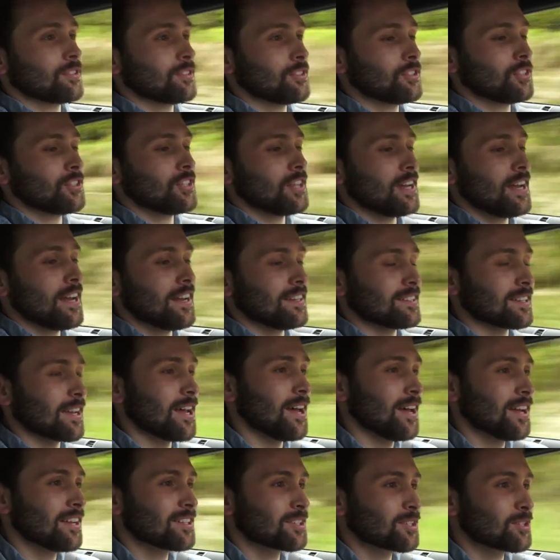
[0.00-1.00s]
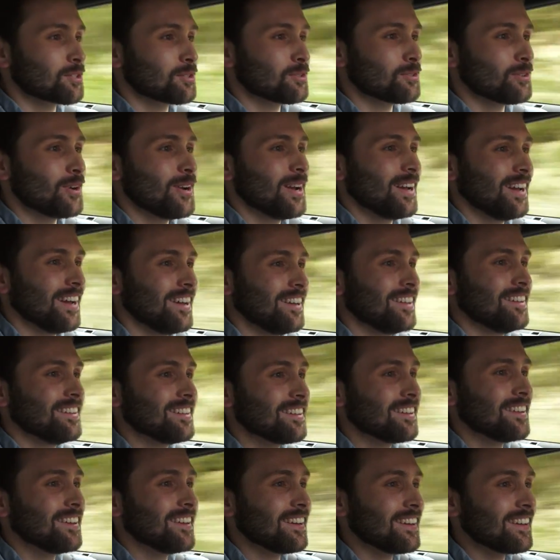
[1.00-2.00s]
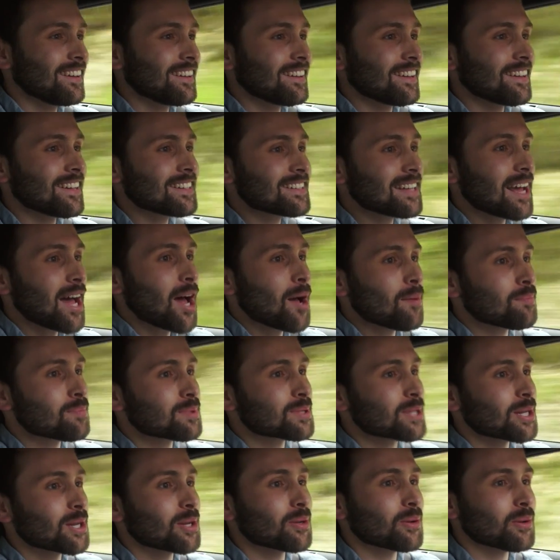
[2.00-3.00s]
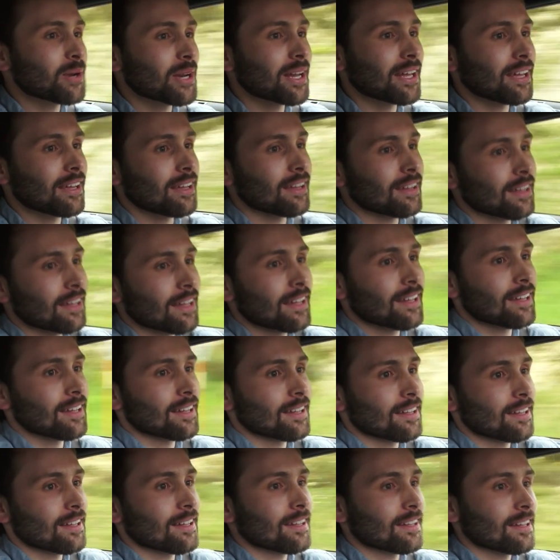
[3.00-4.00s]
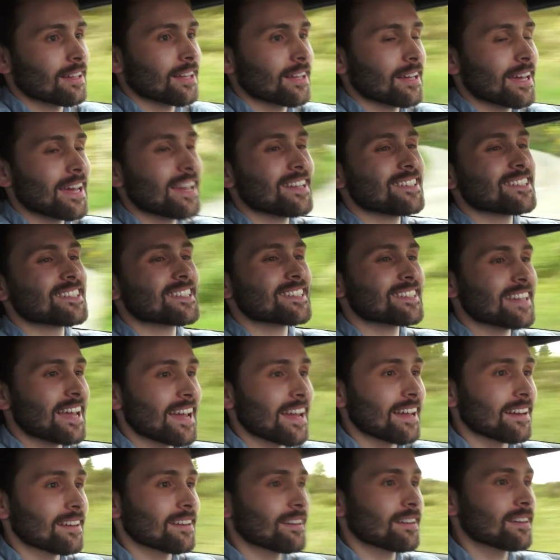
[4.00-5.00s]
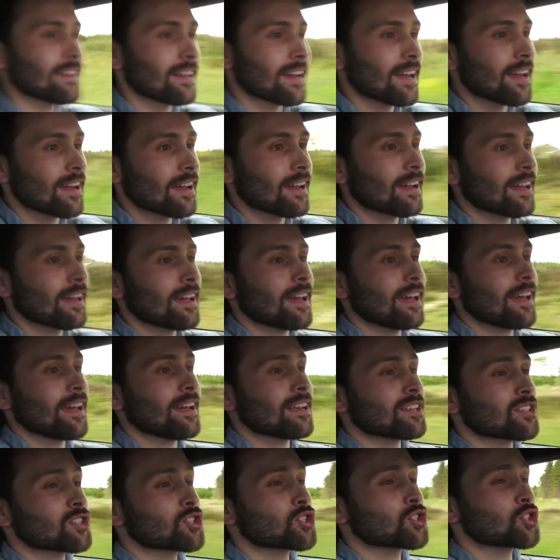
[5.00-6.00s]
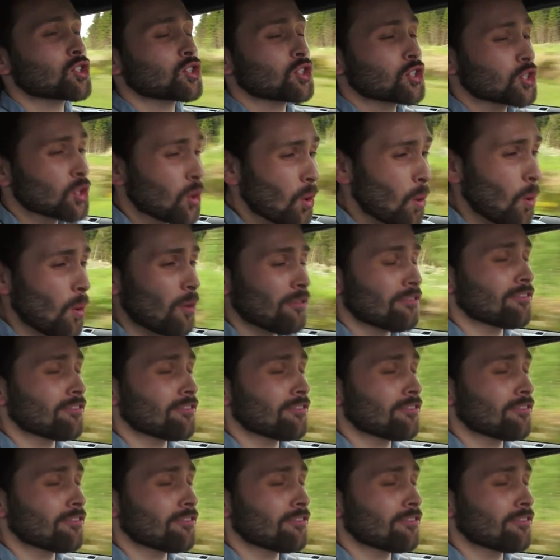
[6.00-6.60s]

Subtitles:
Jesus Christ, it's absolutely insane. It is so